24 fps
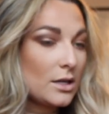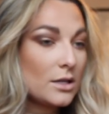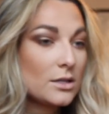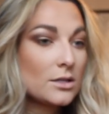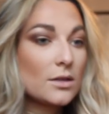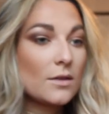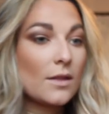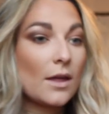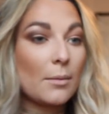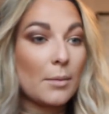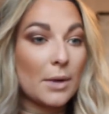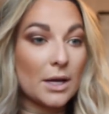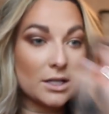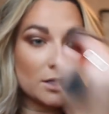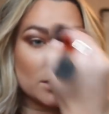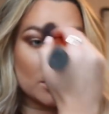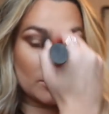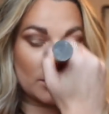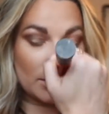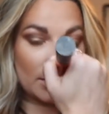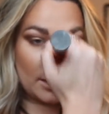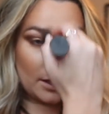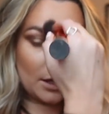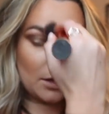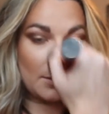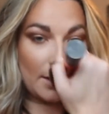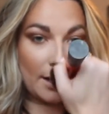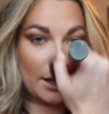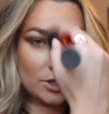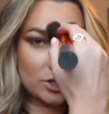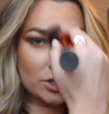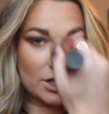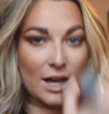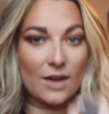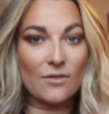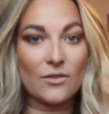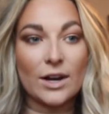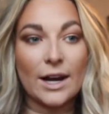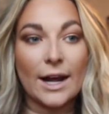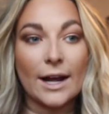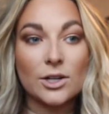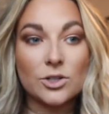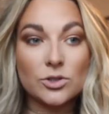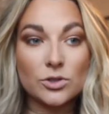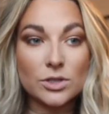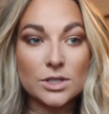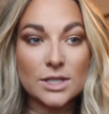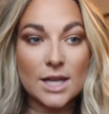So that makes you look like you actually have a
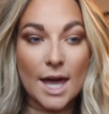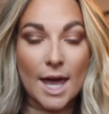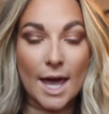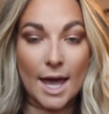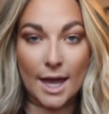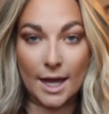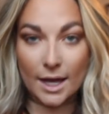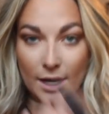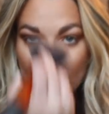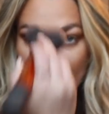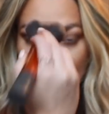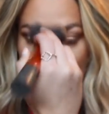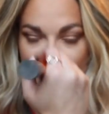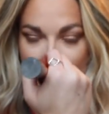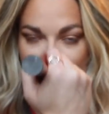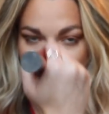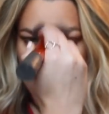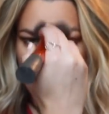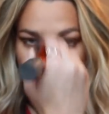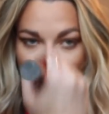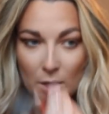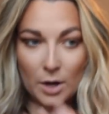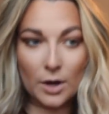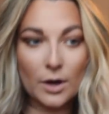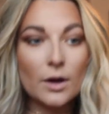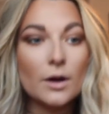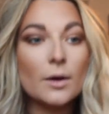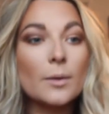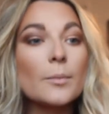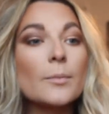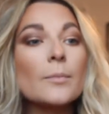natural tan in the summer.